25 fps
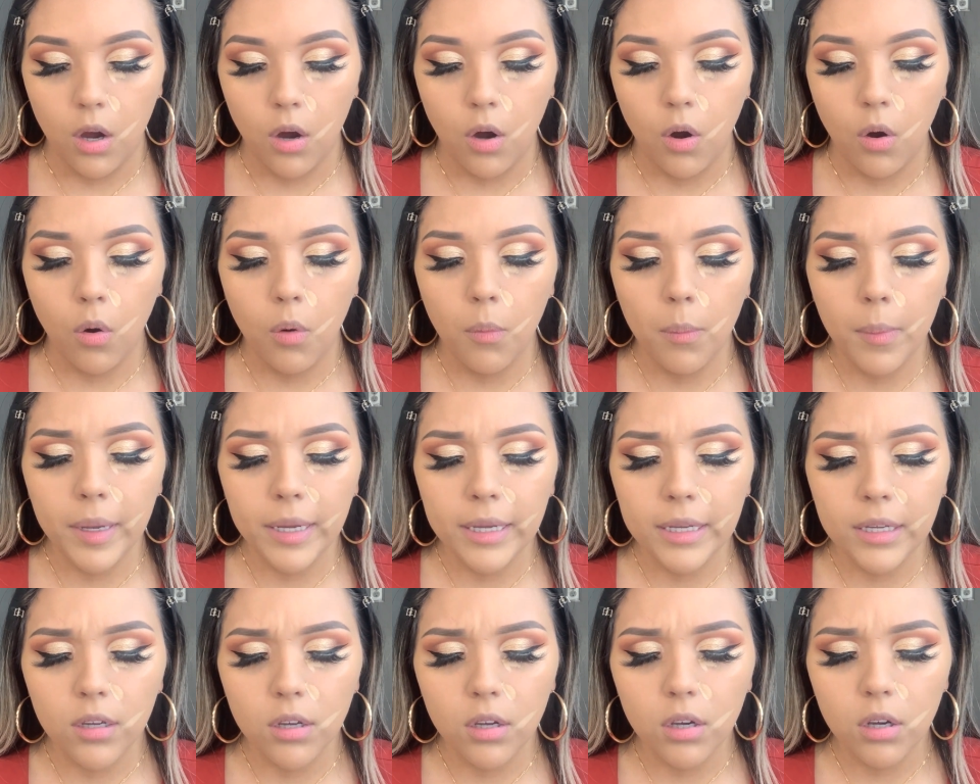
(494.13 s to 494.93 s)
Oh
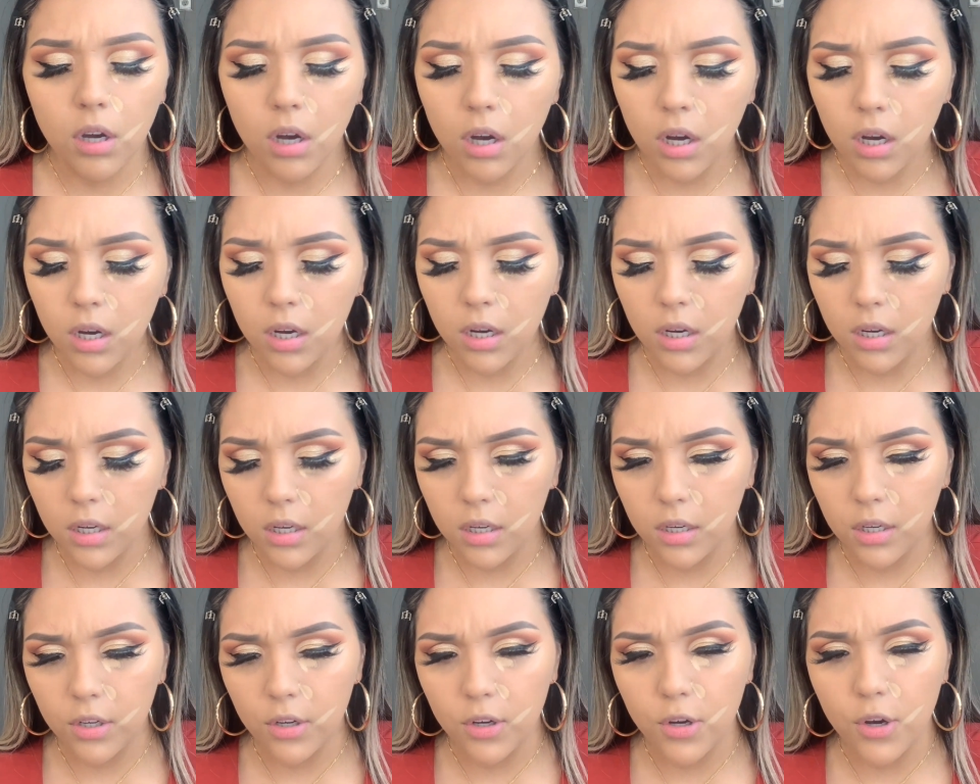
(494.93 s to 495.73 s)
my
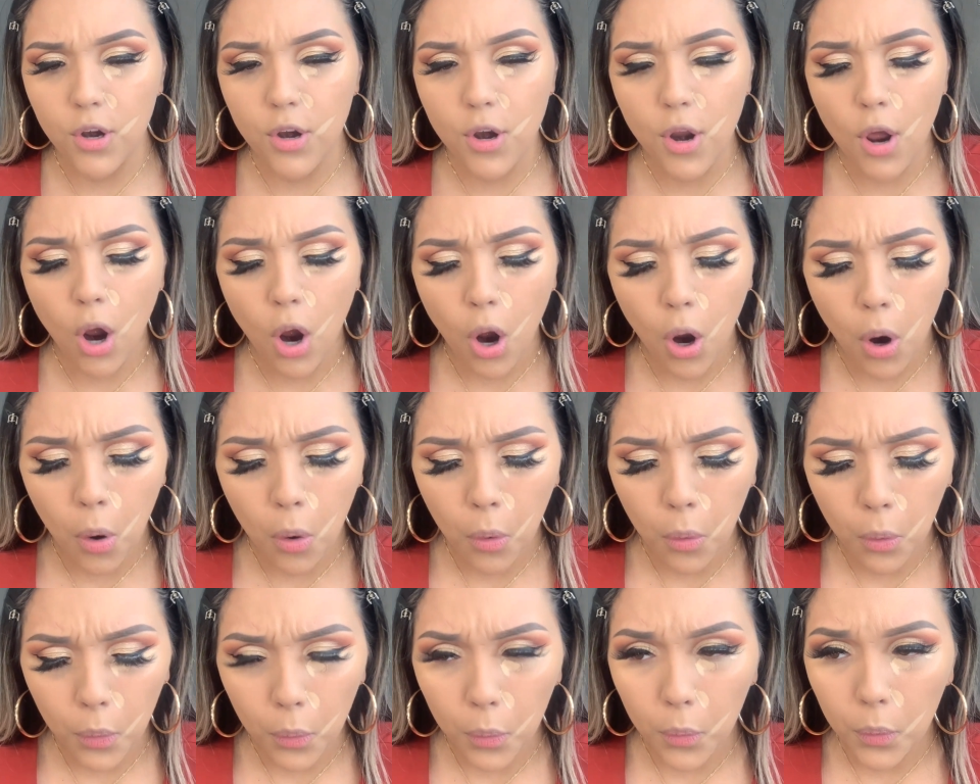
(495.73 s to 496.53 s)
god,
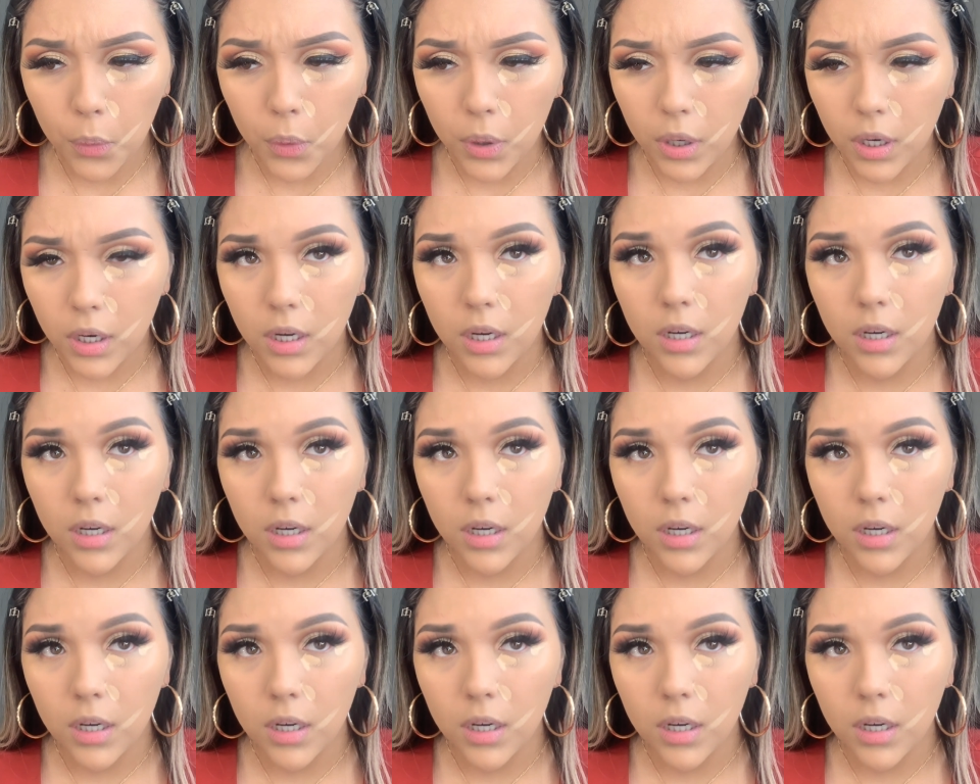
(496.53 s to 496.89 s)
no.